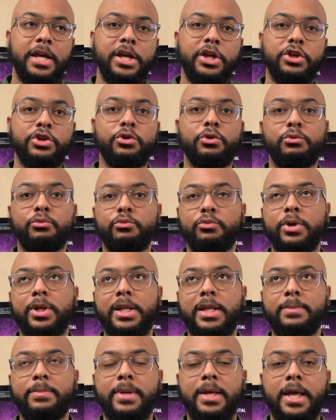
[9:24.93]
you'll
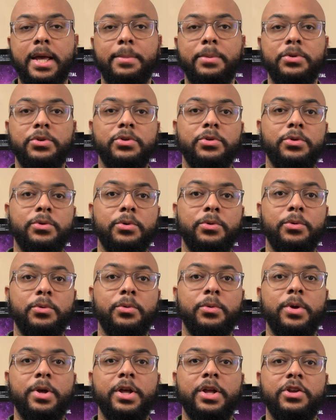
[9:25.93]
really be able
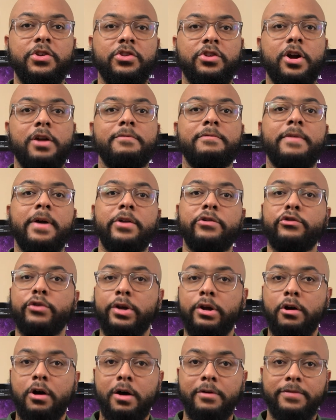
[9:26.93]
to start
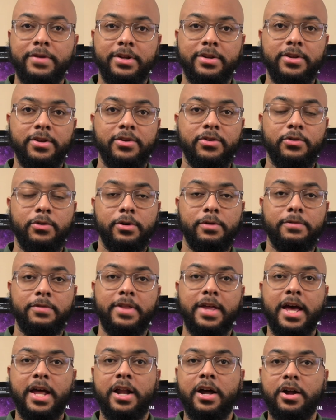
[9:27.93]
venturing off into sort of
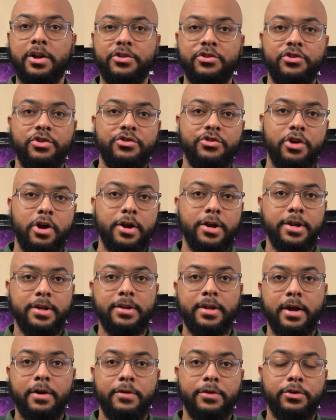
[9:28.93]
that uncharted
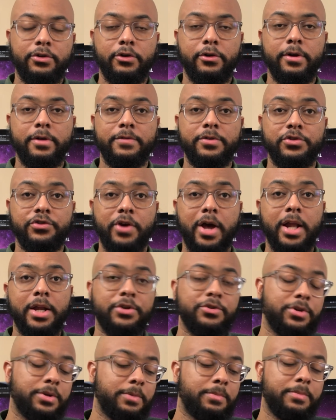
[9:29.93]
territory of
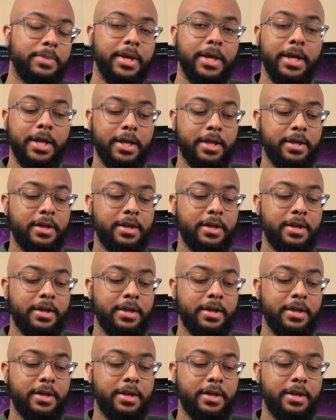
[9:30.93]
astrology, being,